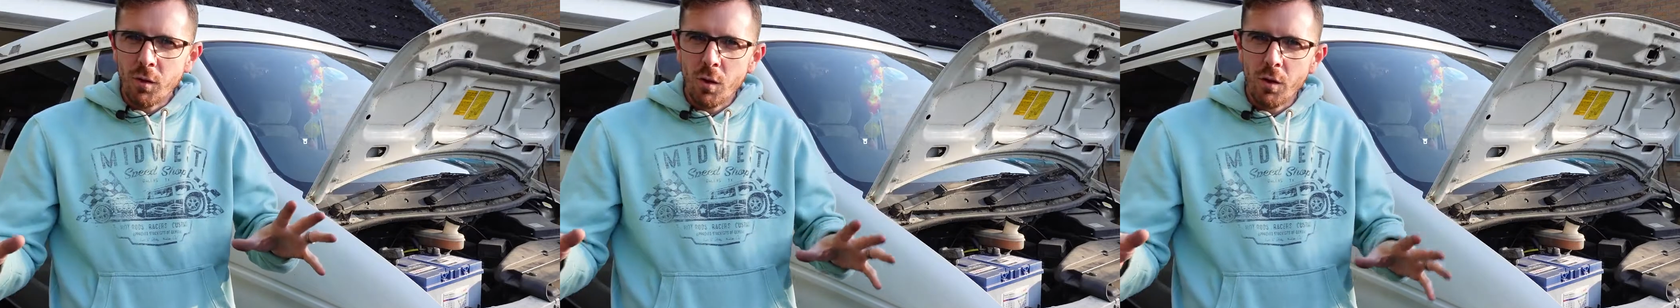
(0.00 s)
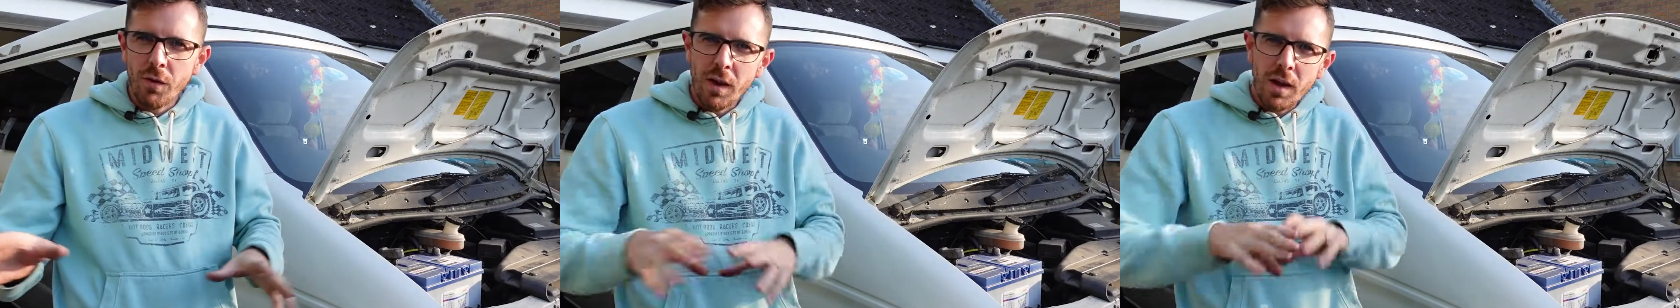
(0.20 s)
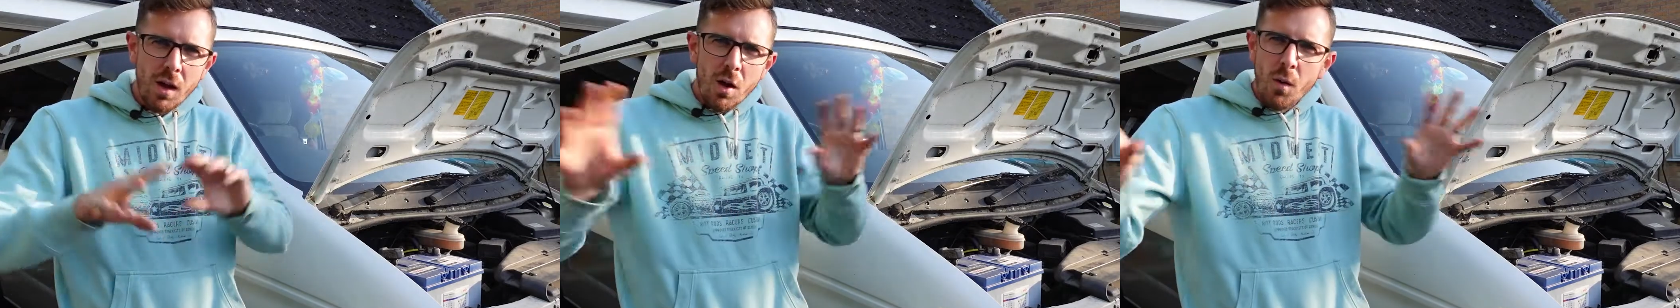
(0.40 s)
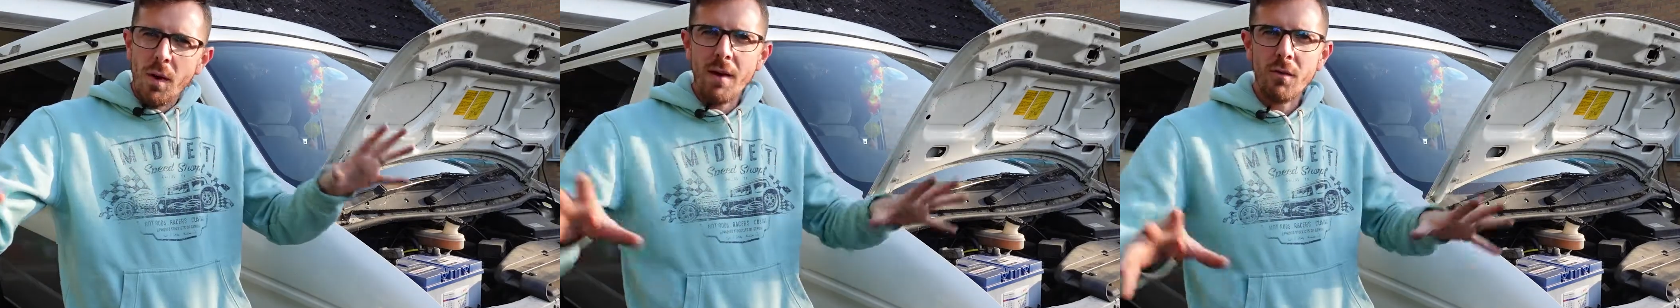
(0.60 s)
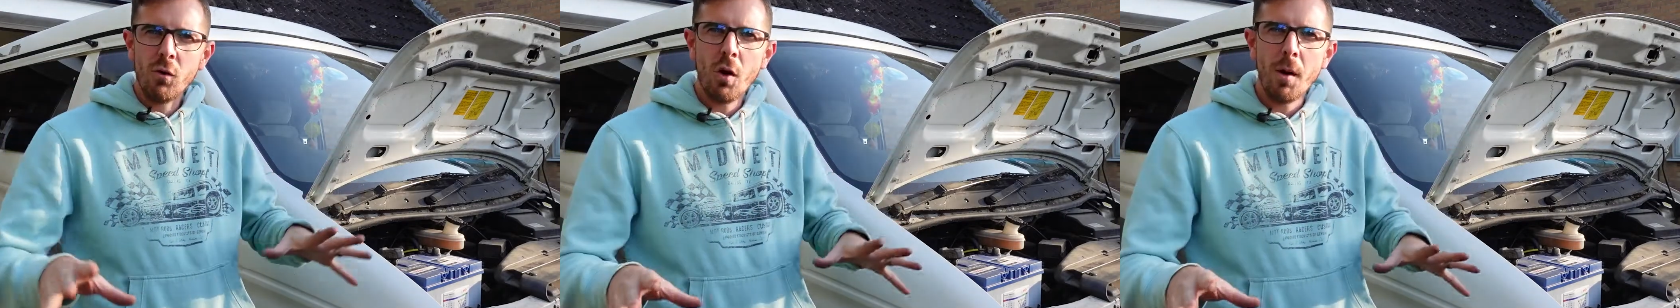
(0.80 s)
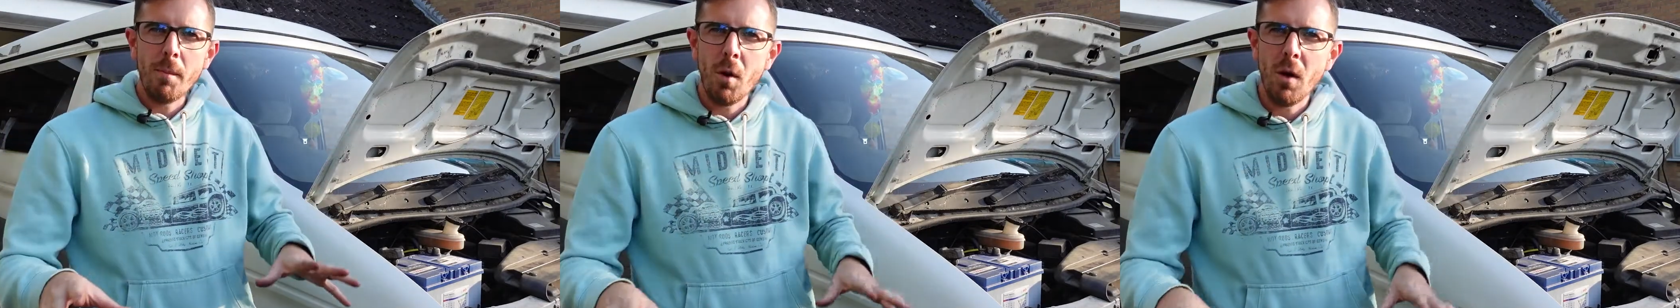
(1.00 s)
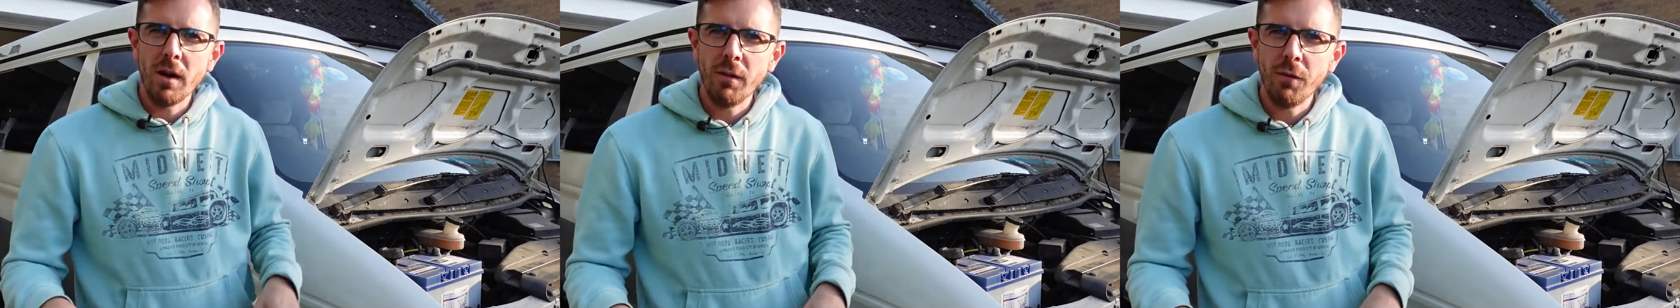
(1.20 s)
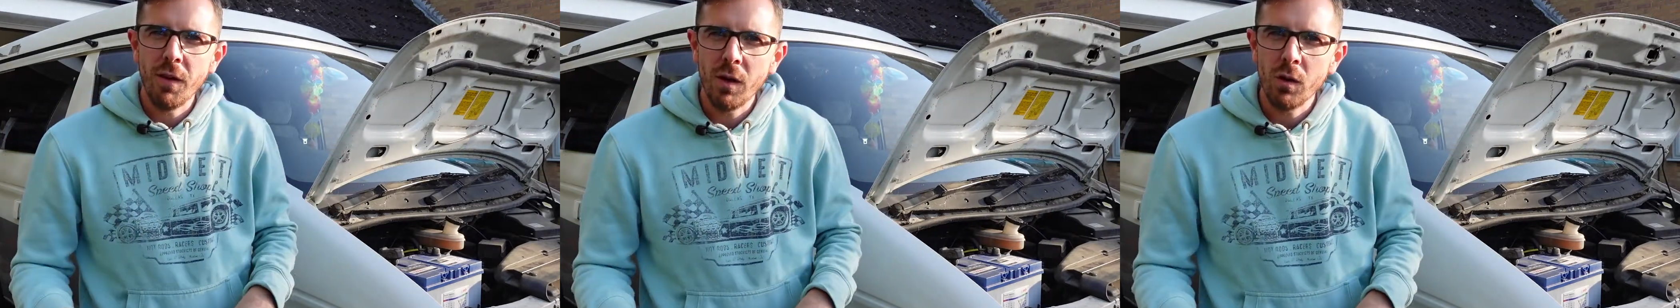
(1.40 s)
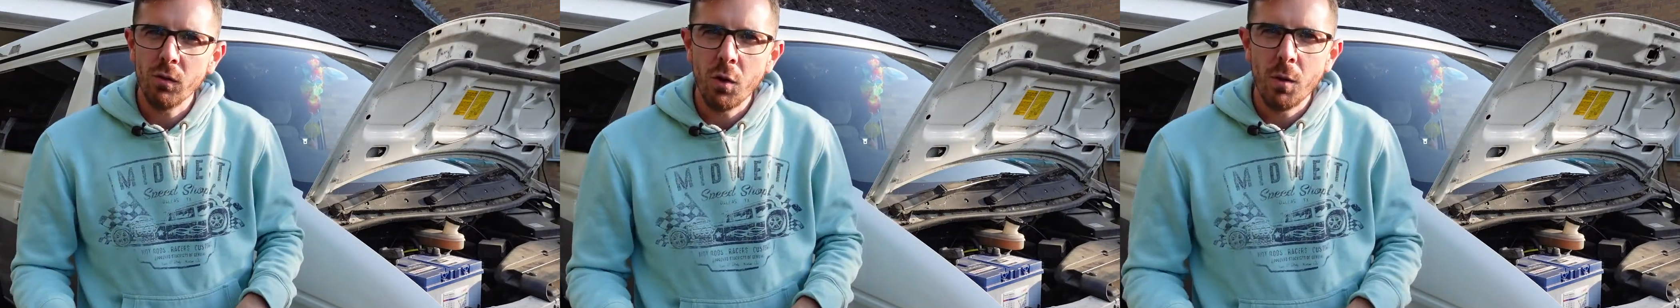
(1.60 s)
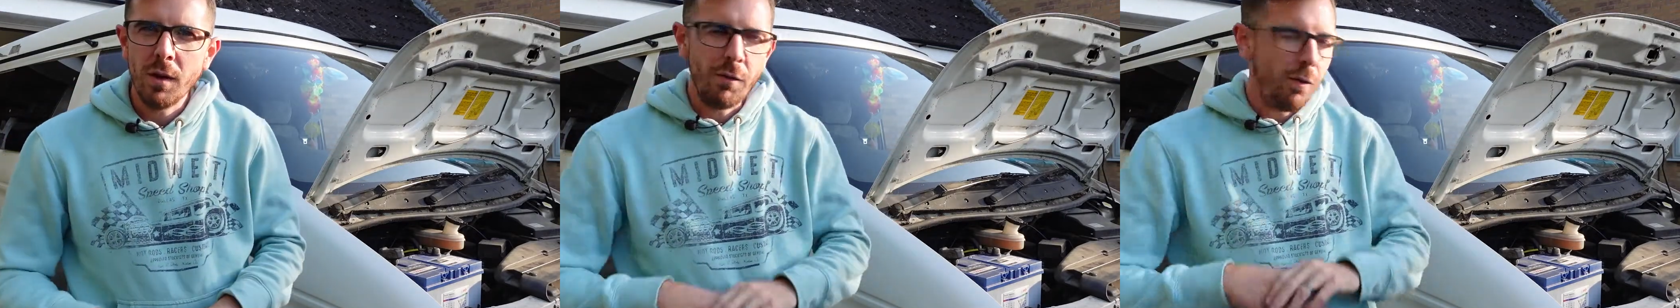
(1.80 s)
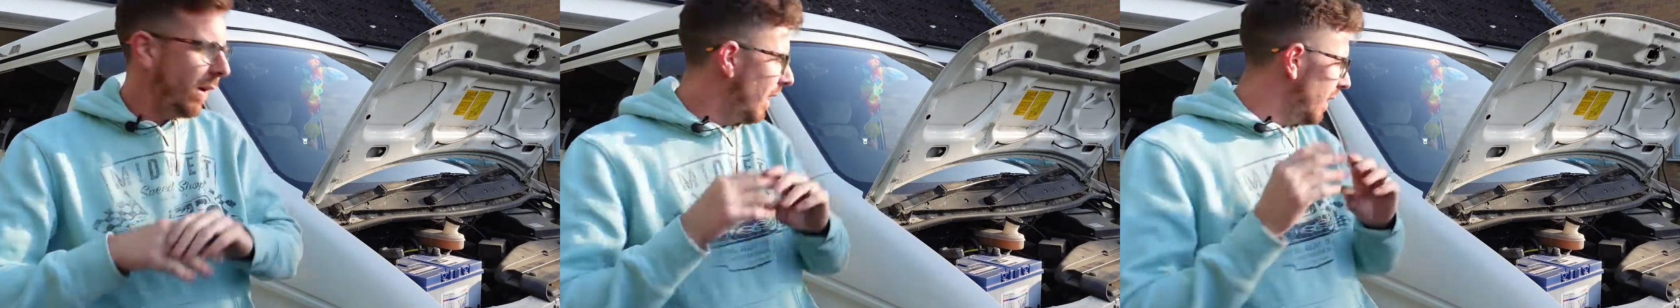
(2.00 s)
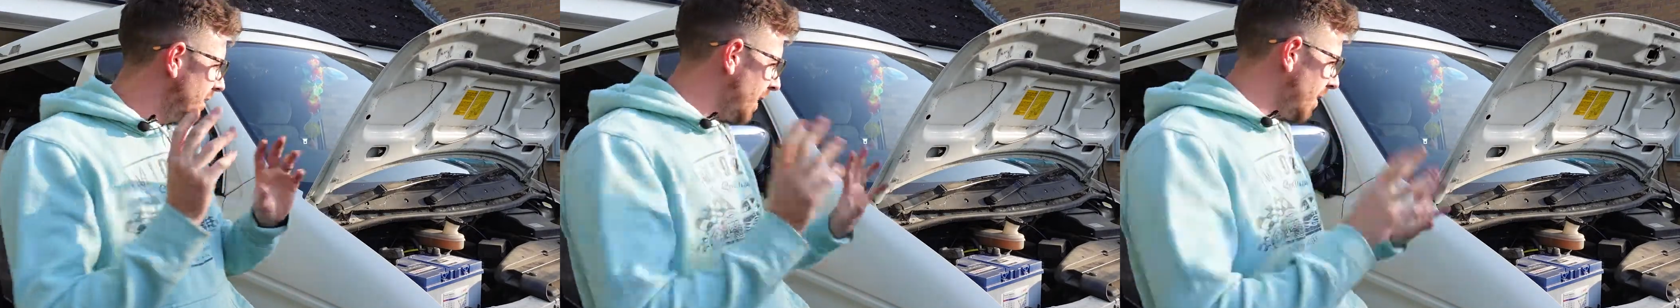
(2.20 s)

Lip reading: wrong with it. We haven't got to buy anything or do anything. It's